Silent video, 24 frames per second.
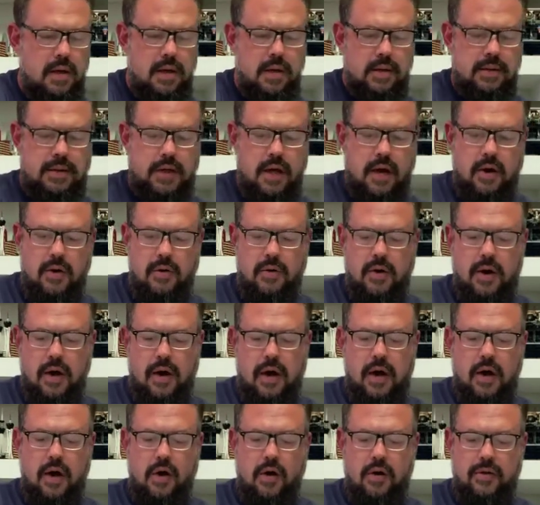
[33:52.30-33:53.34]
So
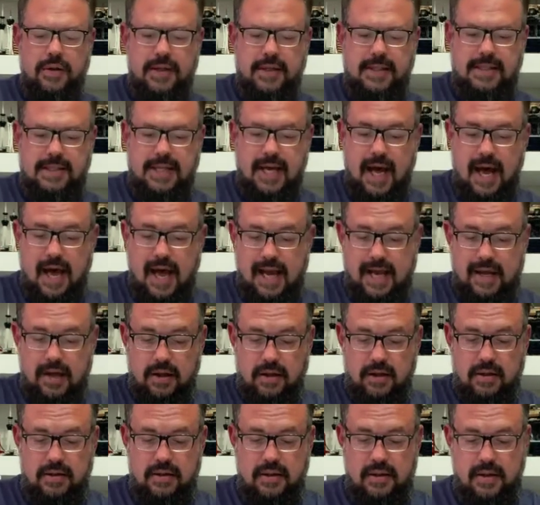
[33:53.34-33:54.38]
all this
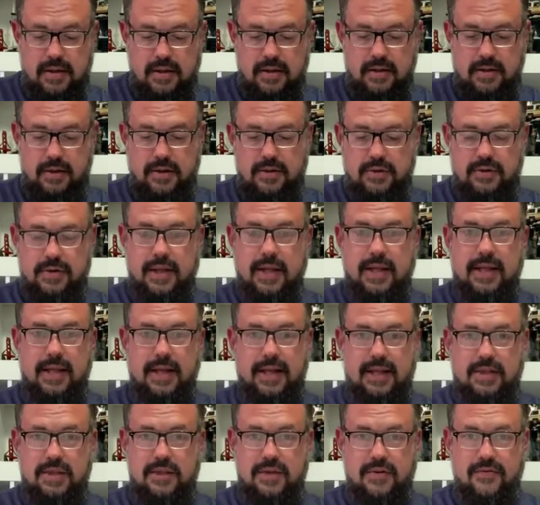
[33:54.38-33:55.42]
tile usually
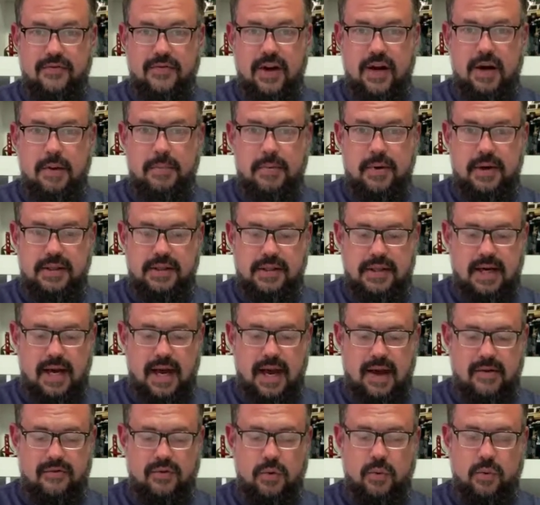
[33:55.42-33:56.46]
leads to fingerprints, and
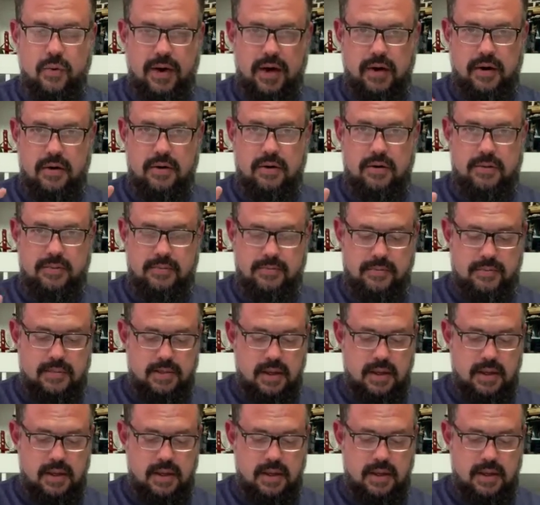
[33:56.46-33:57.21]
I have a weird